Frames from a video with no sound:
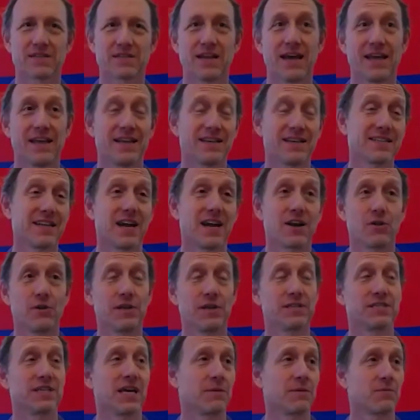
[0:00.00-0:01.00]
And that is not only
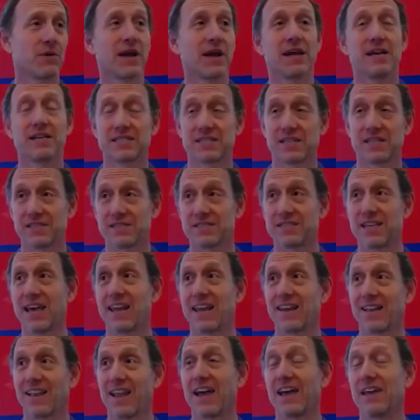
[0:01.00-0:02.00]
Zen practice, the Zen
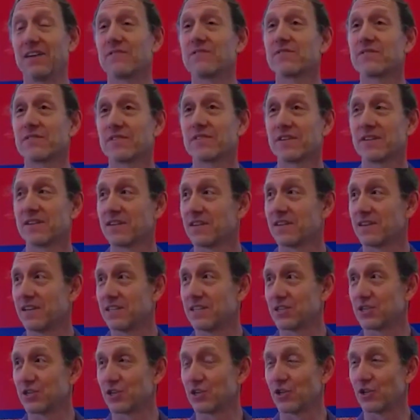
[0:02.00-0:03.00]
life
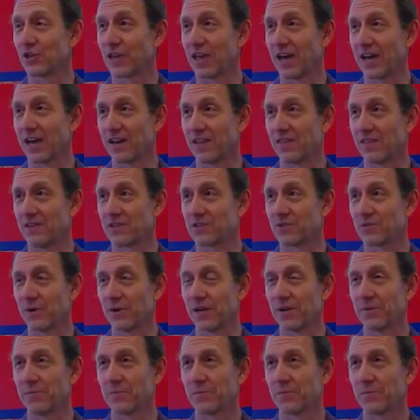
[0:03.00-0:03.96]
is to look at it this way.